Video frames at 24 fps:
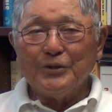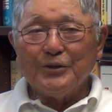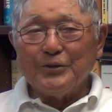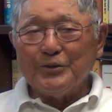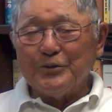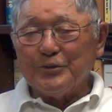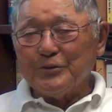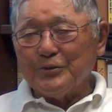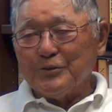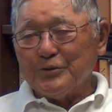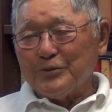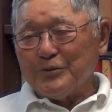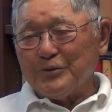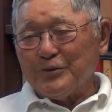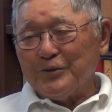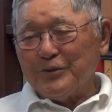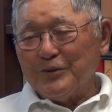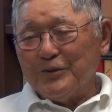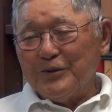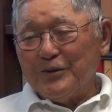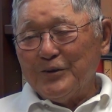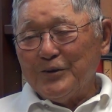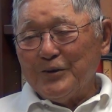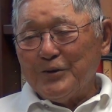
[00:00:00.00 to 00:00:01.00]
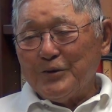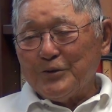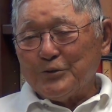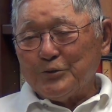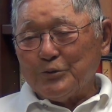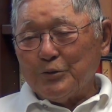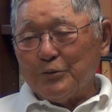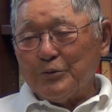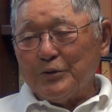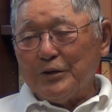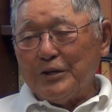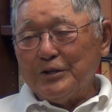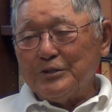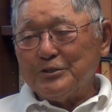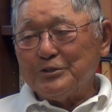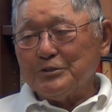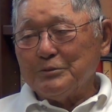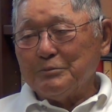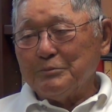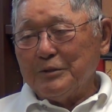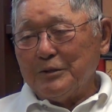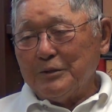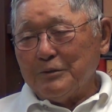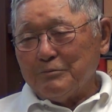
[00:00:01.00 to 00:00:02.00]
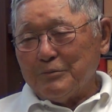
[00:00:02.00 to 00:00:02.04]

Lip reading: your donation be,